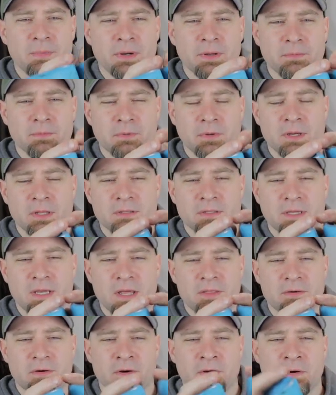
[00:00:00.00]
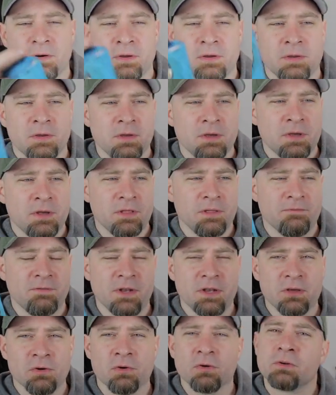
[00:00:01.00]
gonna cut together the
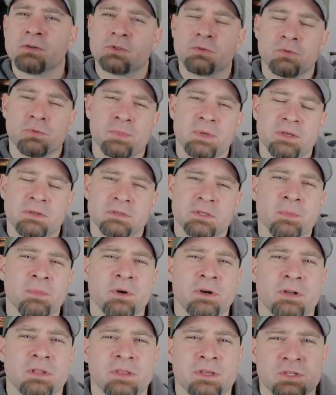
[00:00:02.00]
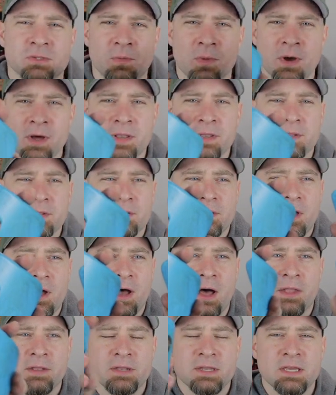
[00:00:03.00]
video, which would be similar to this one
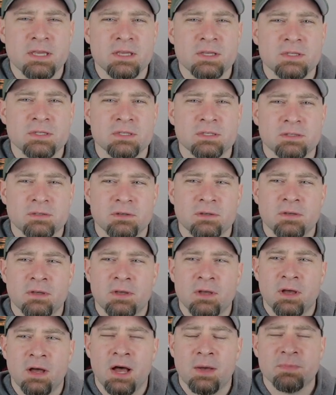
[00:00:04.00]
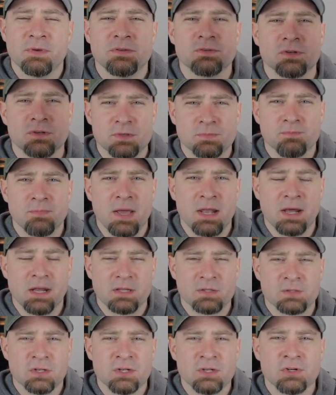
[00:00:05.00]
on knees. Um, these are made out
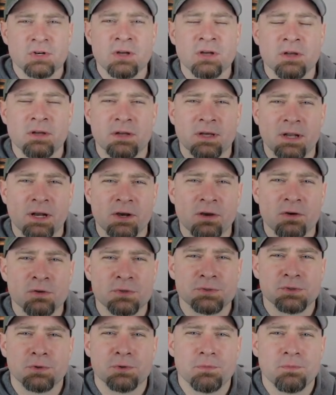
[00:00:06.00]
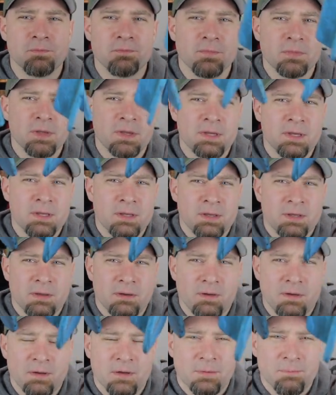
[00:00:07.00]
of Sintra, and I also
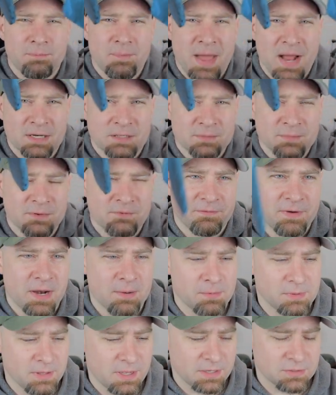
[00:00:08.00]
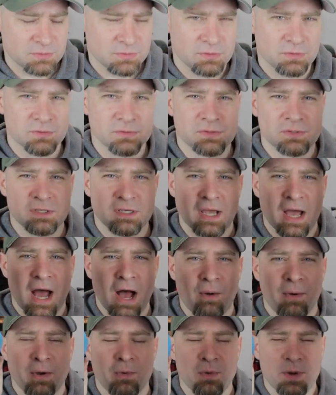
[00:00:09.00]
uh, backed them in fiberglass, so you'll see
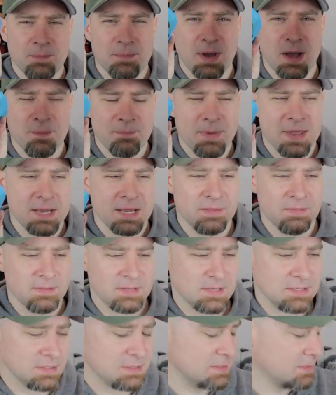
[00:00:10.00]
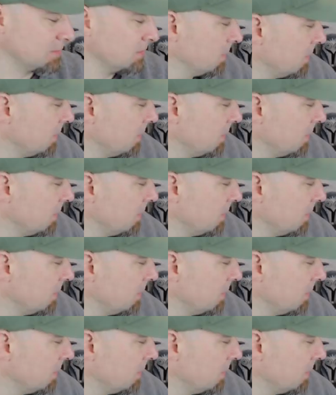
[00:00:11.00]
how I went about making these.